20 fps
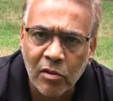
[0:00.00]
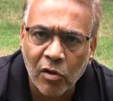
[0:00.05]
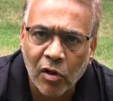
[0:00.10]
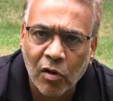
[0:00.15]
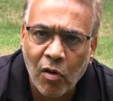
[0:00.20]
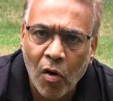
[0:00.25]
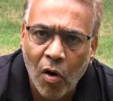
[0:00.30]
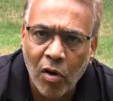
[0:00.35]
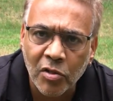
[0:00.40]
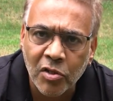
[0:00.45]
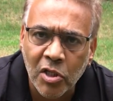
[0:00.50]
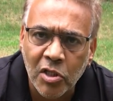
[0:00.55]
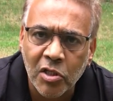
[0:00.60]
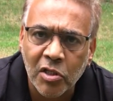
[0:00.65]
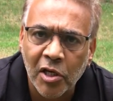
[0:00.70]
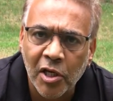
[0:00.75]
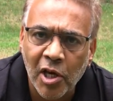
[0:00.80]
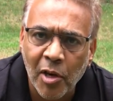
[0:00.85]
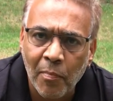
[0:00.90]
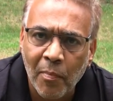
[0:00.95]
calls us
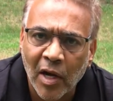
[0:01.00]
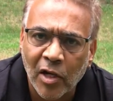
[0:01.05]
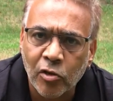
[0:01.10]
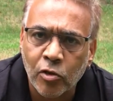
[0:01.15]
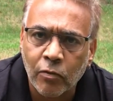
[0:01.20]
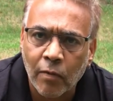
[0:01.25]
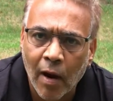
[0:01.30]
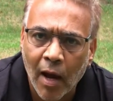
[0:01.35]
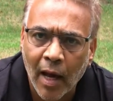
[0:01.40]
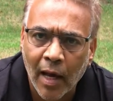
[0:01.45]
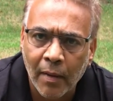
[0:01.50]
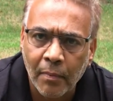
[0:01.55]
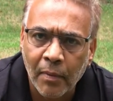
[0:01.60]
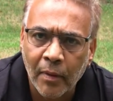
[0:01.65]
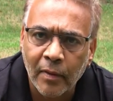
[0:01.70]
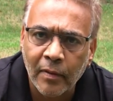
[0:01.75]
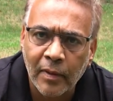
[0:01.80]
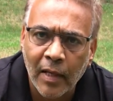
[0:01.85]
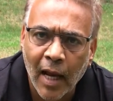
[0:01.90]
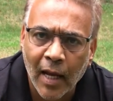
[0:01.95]
the Nipmuc tribe,
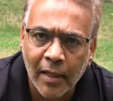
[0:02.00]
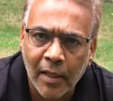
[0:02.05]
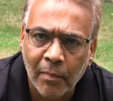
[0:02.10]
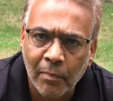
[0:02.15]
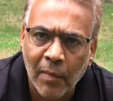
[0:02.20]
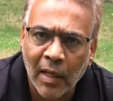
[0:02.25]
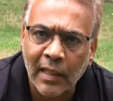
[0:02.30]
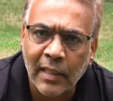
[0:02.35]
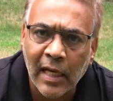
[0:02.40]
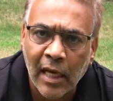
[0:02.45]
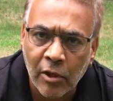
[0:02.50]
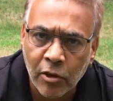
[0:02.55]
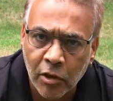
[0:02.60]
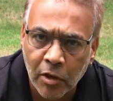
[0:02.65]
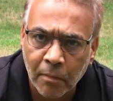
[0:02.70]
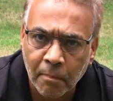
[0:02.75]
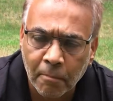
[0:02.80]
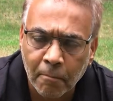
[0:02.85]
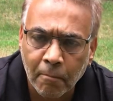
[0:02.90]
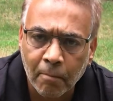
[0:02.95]
not Nipmuc Nation.
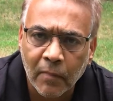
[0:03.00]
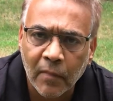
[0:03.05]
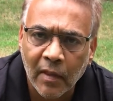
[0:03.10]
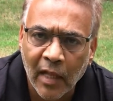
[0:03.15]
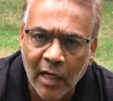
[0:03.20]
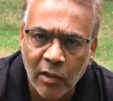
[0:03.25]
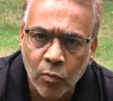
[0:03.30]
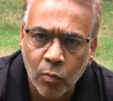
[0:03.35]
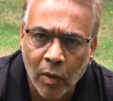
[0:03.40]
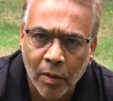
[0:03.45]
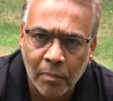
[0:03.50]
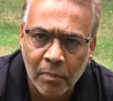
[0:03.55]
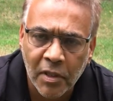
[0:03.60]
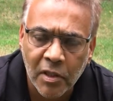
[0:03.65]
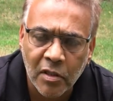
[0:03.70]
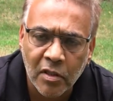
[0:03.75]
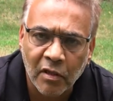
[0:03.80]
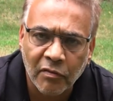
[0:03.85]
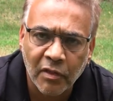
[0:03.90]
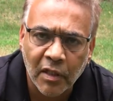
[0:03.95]
That's one
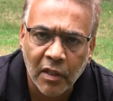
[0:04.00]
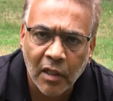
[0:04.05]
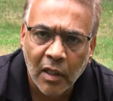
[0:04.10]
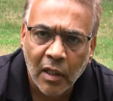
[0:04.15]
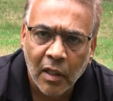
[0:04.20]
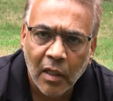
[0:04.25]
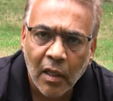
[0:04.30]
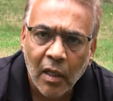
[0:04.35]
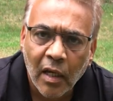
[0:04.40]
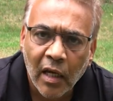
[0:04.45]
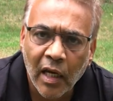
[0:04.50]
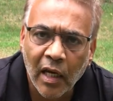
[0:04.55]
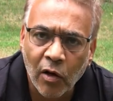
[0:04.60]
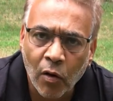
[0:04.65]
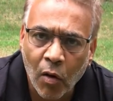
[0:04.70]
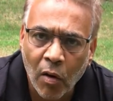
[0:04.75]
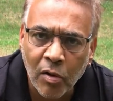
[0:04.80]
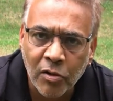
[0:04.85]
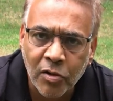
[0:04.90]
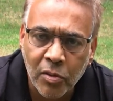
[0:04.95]
piece of it. It
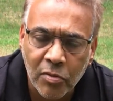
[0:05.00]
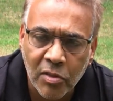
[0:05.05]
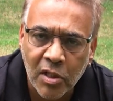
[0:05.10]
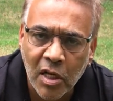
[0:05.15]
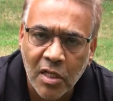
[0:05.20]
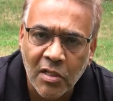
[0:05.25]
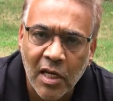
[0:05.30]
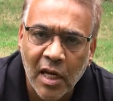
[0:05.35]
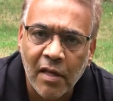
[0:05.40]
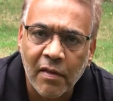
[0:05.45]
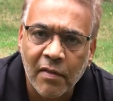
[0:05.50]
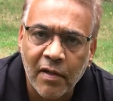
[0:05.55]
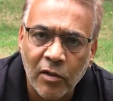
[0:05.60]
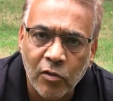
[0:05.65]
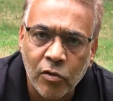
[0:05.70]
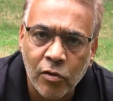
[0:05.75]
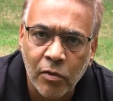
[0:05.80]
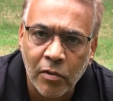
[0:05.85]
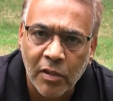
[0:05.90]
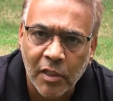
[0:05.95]
also says anything
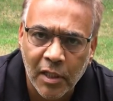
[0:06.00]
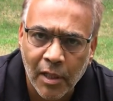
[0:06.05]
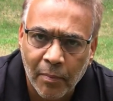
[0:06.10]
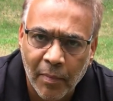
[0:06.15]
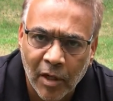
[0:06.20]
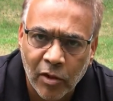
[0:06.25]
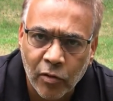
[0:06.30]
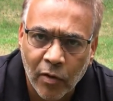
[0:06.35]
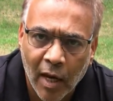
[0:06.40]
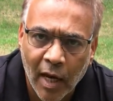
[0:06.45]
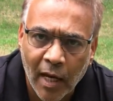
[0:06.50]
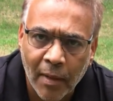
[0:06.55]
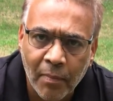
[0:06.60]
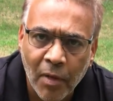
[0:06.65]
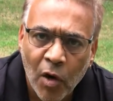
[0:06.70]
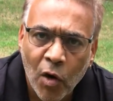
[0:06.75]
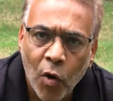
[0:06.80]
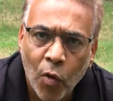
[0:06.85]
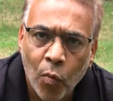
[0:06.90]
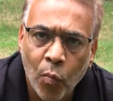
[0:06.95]
to the Nipmuc tribe
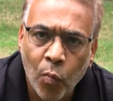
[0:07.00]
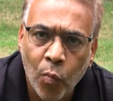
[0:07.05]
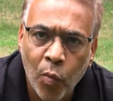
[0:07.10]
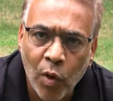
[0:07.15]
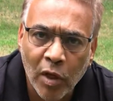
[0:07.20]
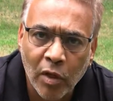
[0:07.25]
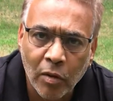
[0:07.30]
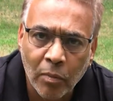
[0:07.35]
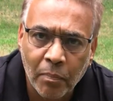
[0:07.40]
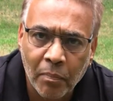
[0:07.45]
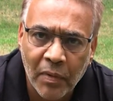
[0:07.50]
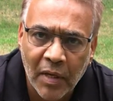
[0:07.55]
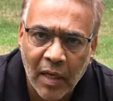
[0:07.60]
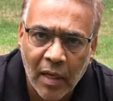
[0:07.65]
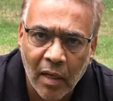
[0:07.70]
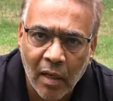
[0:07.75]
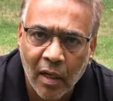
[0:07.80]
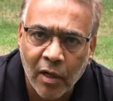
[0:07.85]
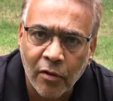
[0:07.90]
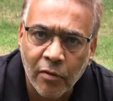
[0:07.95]
will
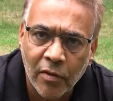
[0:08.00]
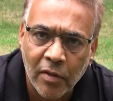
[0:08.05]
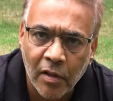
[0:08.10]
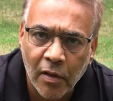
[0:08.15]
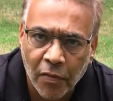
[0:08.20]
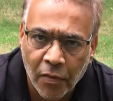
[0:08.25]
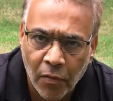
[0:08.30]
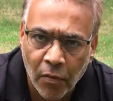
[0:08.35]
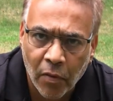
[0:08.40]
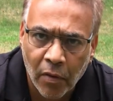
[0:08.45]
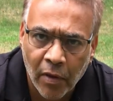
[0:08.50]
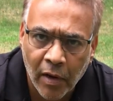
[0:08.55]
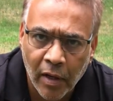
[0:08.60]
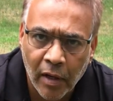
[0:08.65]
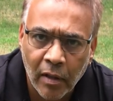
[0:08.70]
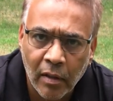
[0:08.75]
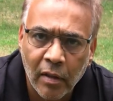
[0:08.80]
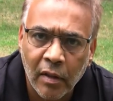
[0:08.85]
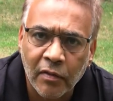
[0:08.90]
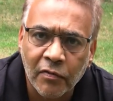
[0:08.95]
be under the
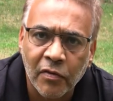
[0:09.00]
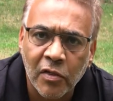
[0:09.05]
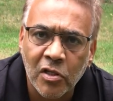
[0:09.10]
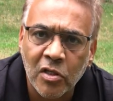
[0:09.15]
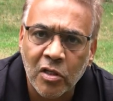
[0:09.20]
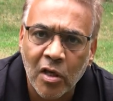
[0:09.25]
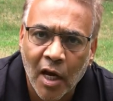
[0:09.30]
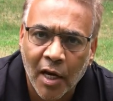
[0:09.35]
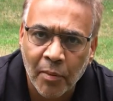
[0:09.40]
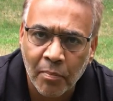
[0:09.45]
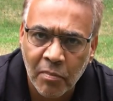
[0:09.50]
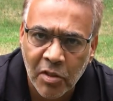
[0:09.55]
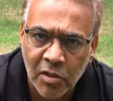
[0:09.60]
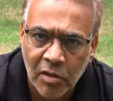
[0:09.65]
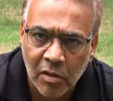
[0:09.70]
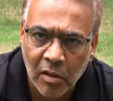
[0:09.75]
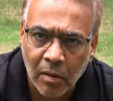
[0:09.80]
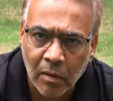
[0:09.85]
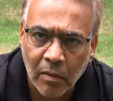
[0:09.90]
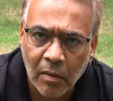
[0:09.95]
authority of
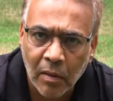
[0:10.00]
Hassanamesit.